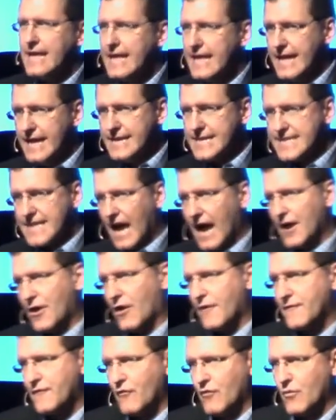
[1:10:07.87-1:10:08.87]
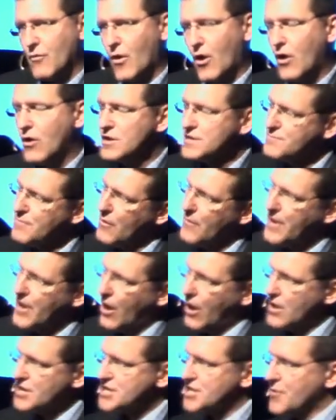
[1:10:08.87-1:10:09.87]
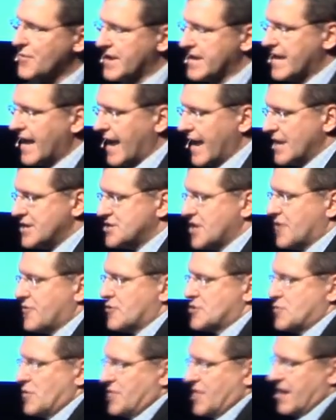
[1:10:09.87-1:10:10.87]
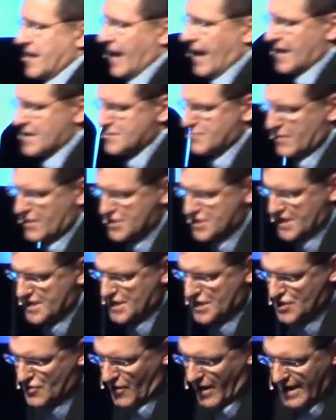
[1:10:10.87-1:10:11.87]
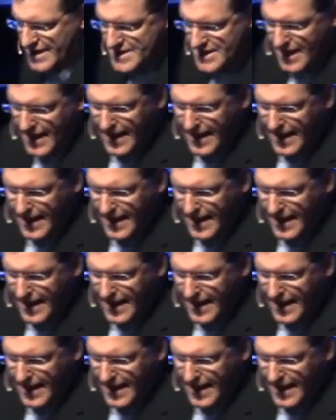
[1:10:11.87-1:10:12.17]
inside our four walls, but we also engage others with the gospel of Jesus Christ